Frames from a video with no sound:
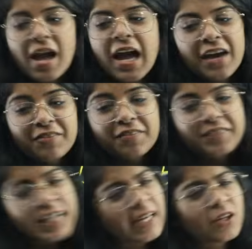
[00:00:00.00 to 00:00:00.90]

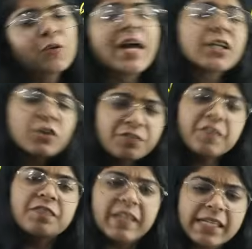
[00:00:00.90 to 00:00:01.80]
12 to
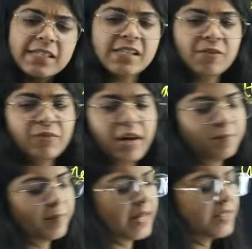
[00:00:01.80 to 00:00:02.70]
15 somewhere
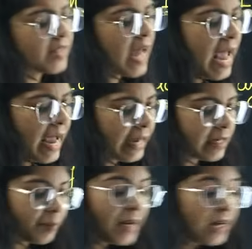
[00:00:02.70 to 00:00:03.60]
breaths in
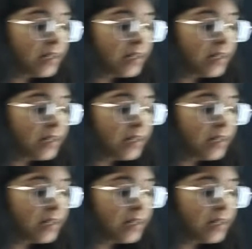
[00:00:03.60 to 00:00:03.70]
a minute.